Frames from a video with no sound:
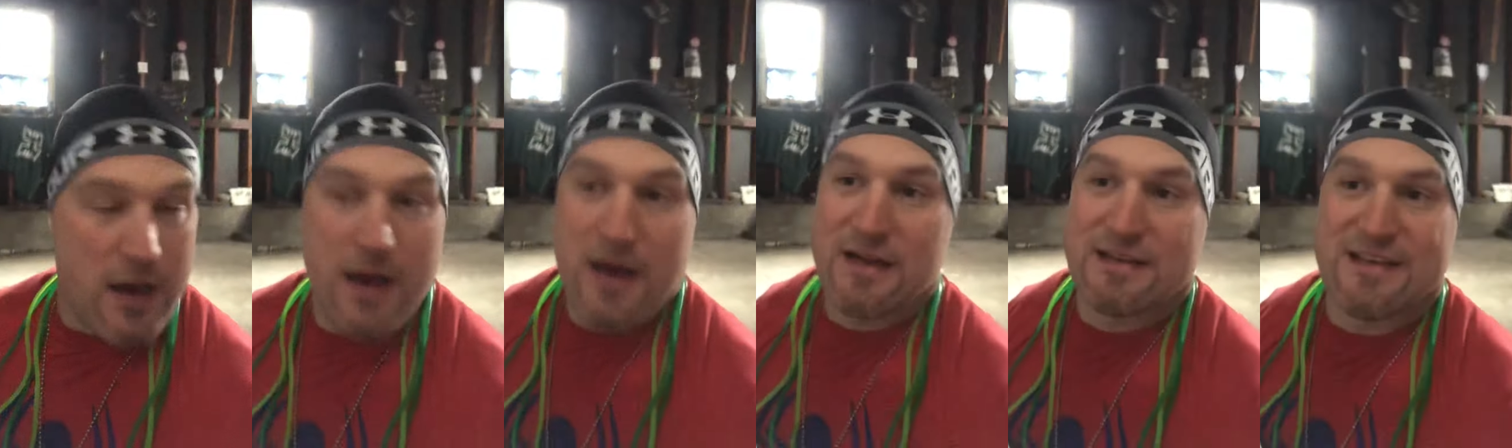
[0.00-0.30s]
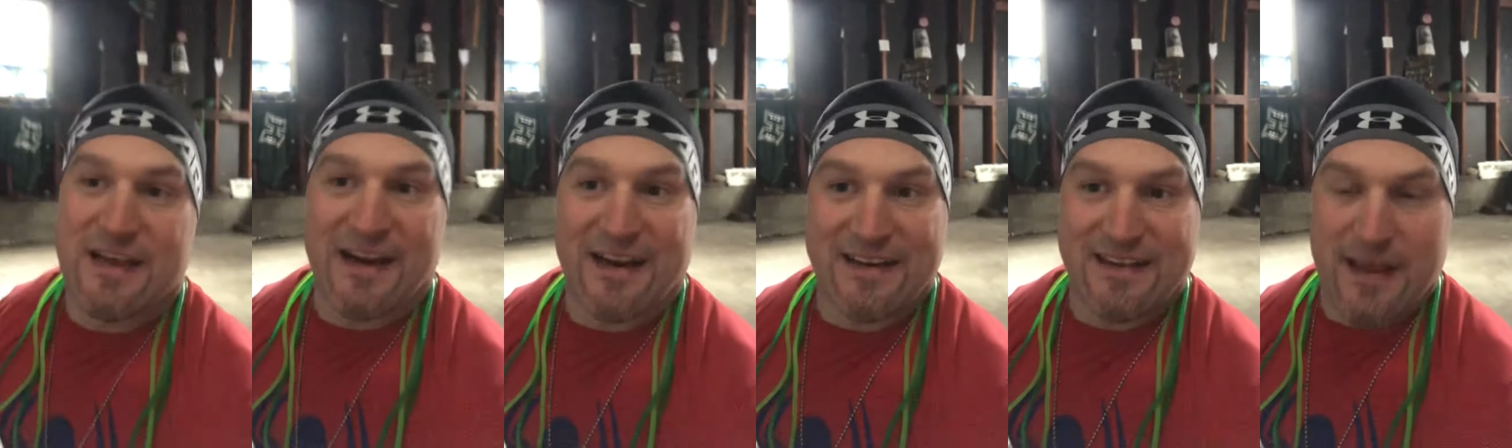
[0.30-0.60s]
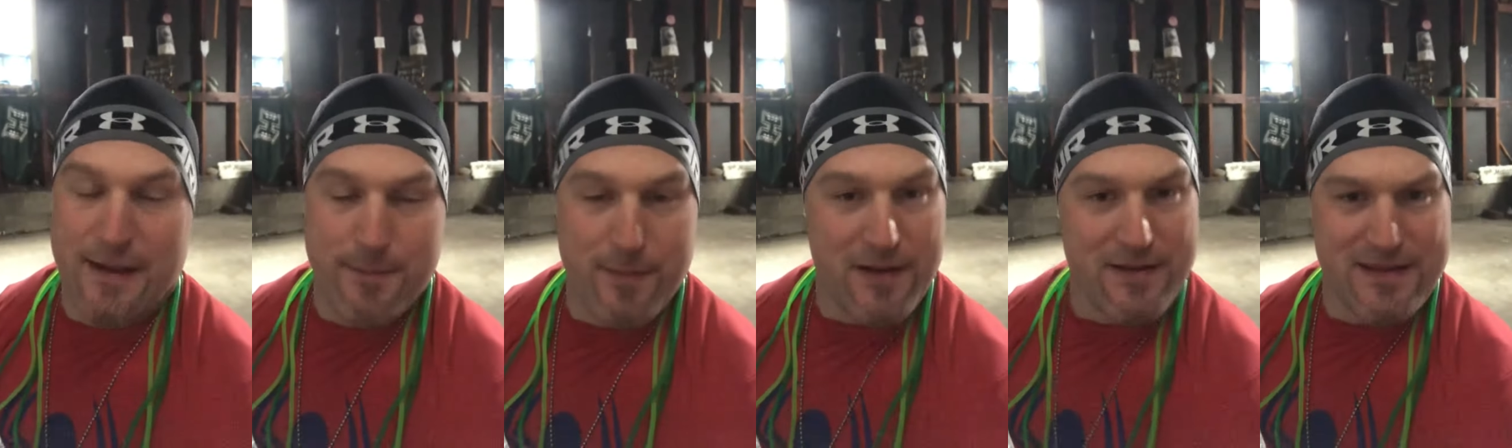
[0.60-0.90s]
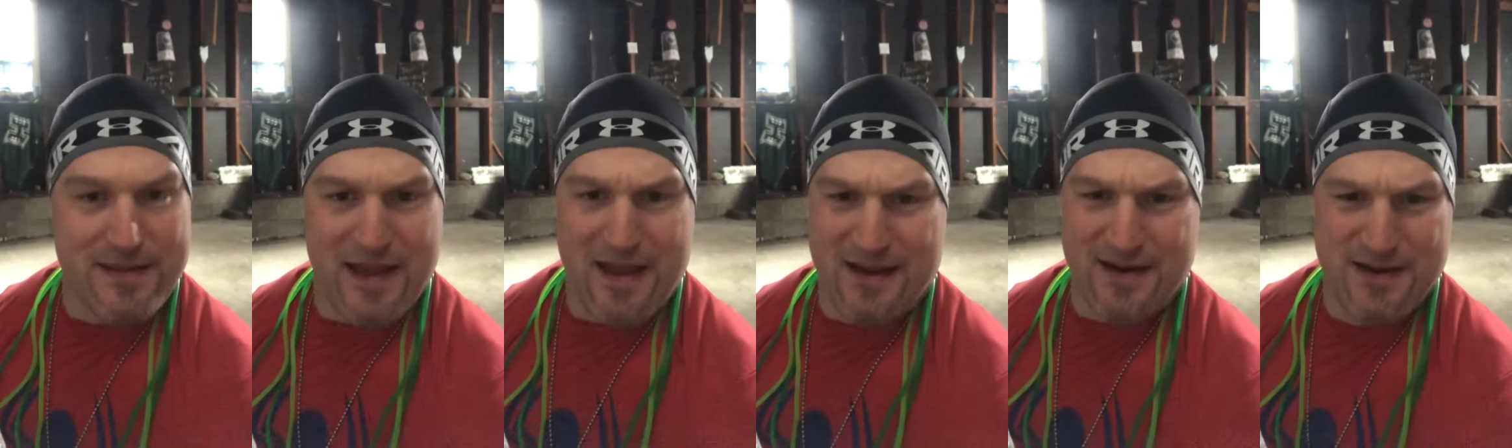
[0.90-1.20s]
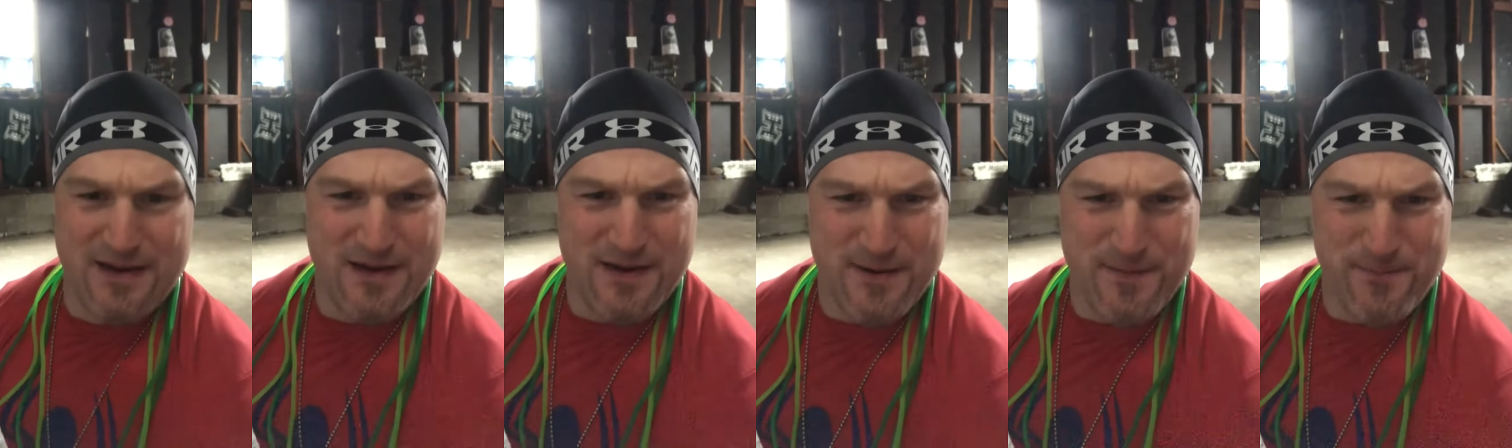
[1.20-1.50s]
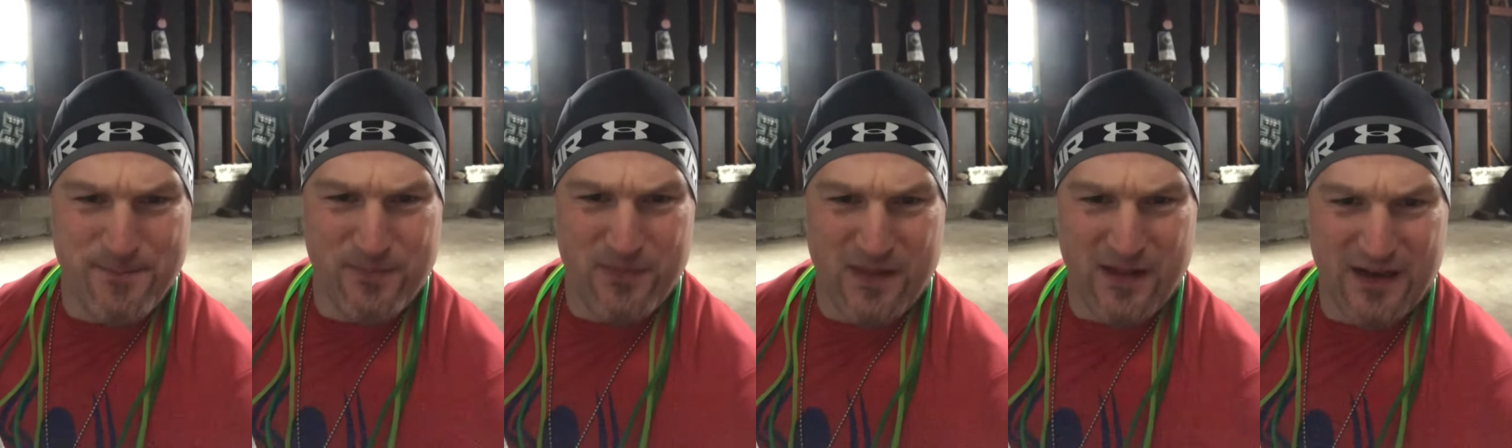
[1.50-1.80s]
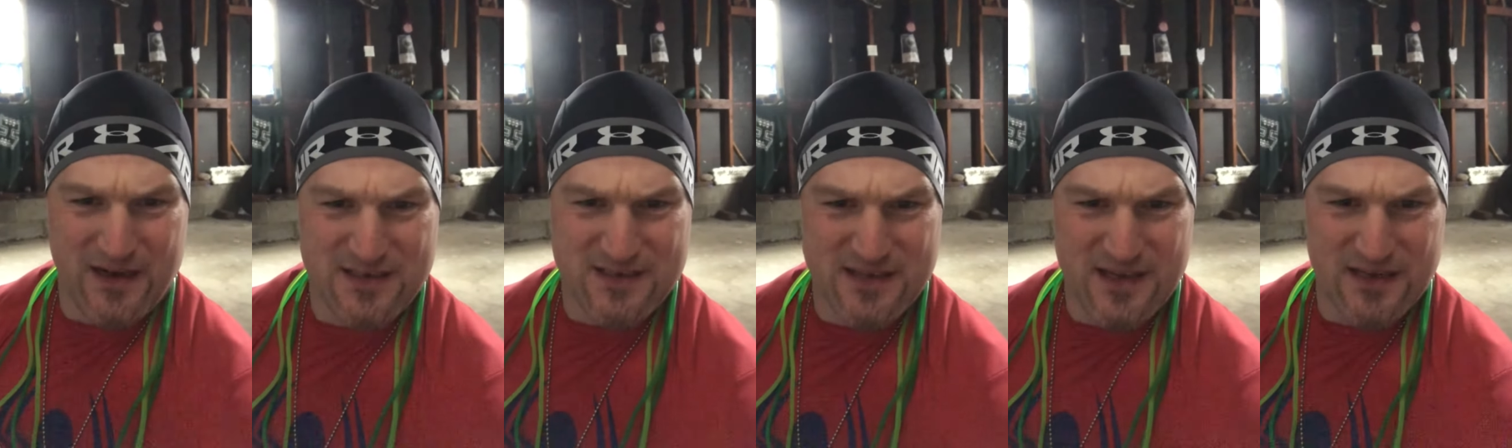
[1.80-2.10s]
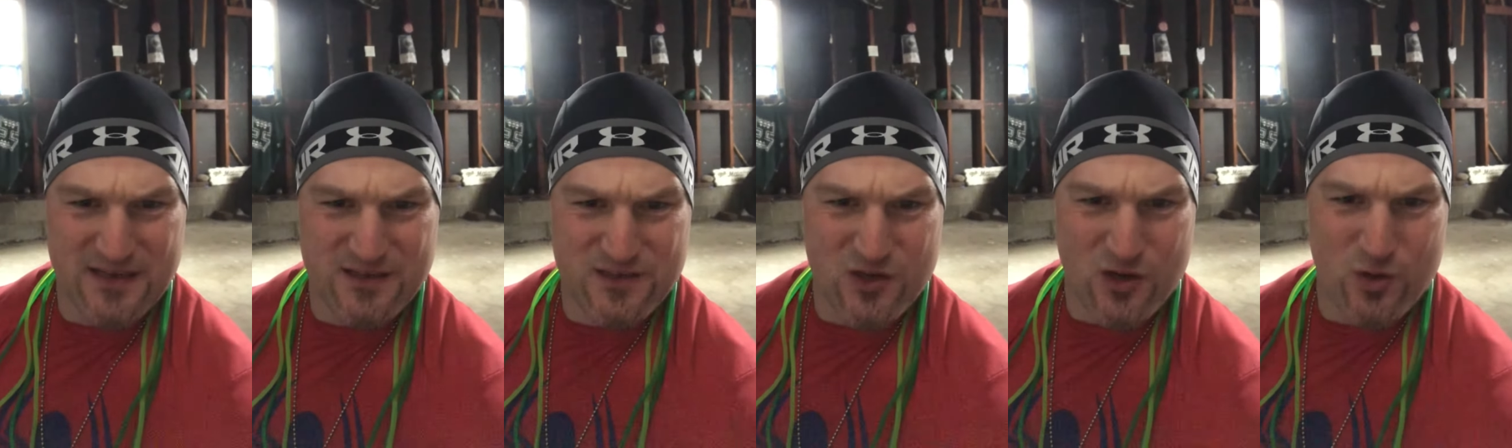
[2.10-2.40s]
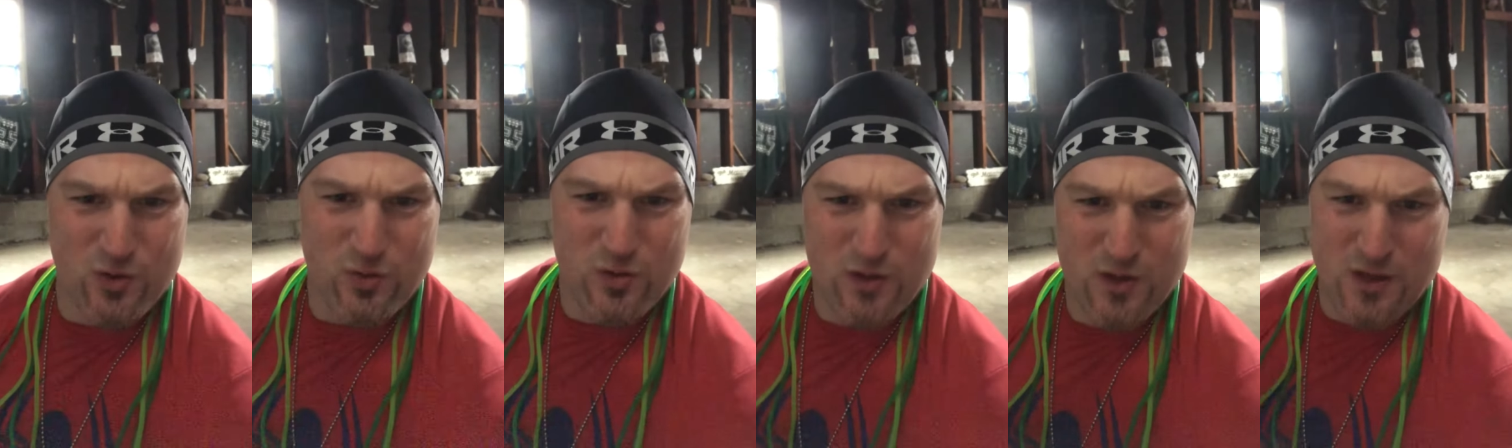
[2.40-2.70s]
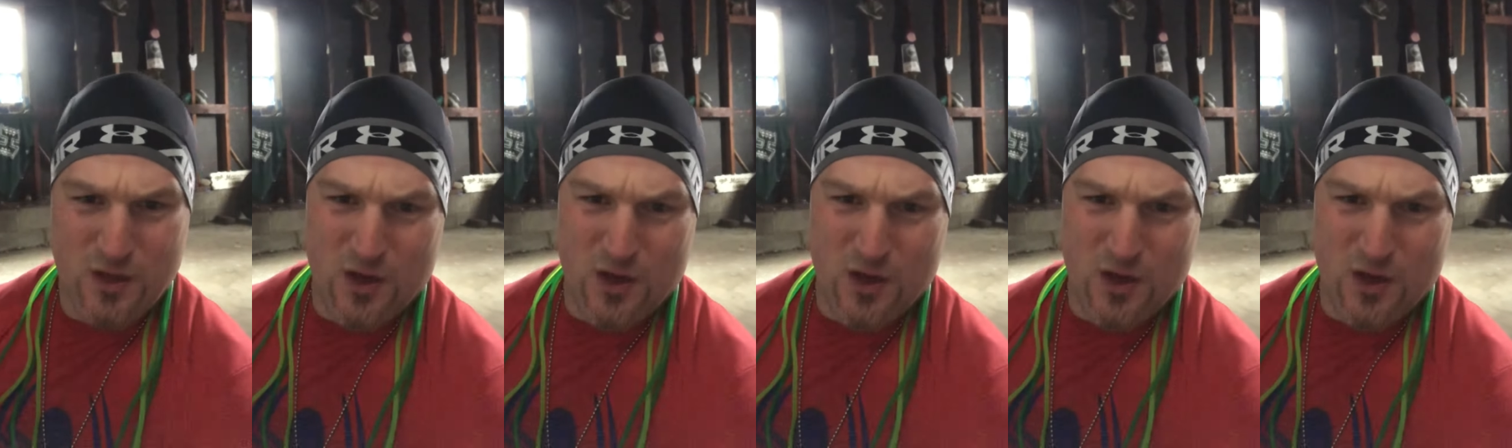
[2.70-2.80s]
Take it day by day, like I said, so.